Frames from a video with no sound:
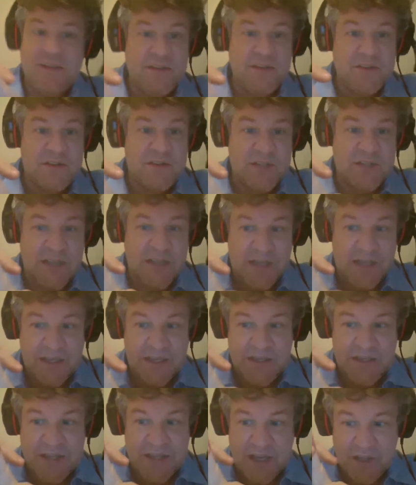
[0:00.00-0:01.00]
the
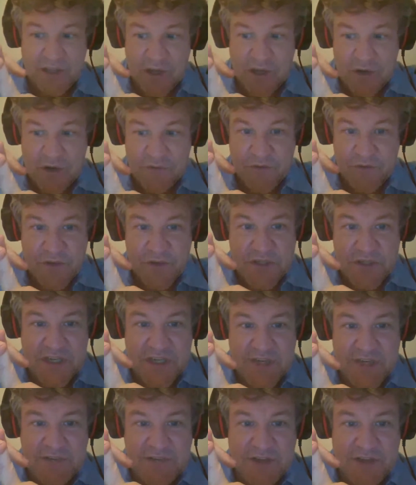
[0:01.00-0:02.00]
yellow for the
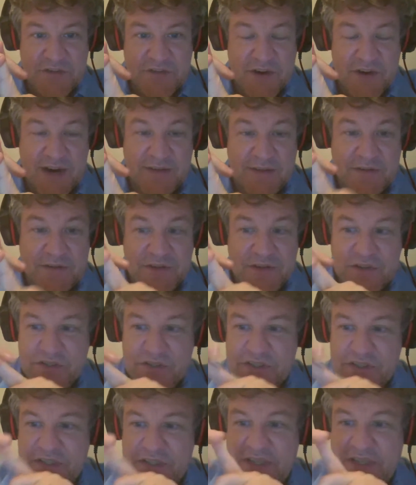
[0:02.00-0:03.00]
TV drivers,
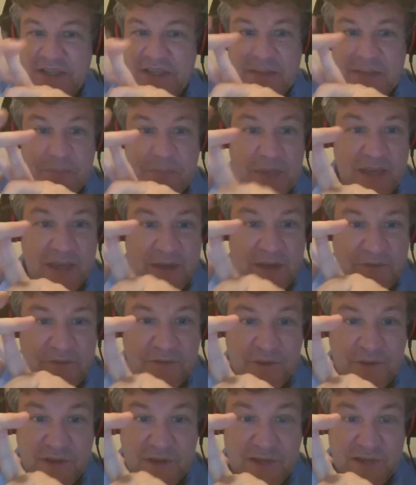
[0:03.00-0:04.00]
and the pink for the
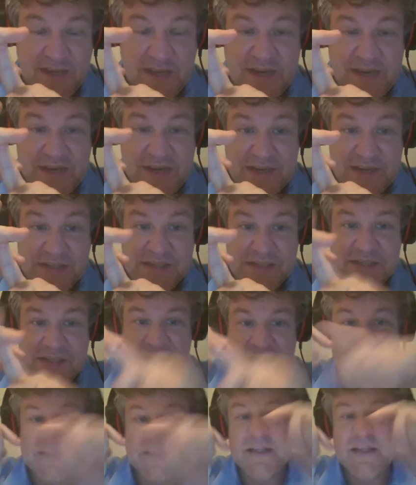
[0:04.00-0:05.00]
ladies,
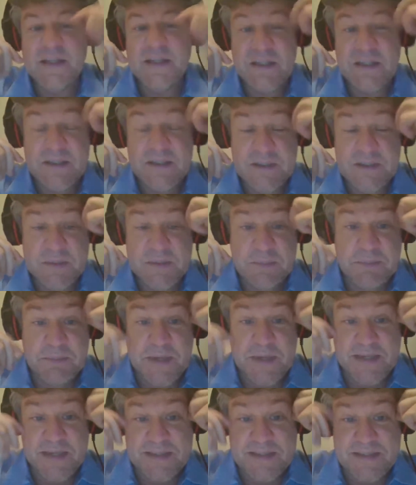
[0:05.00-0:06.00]

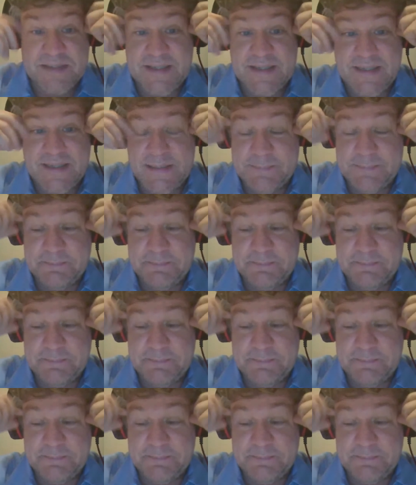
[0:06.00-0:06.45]
but I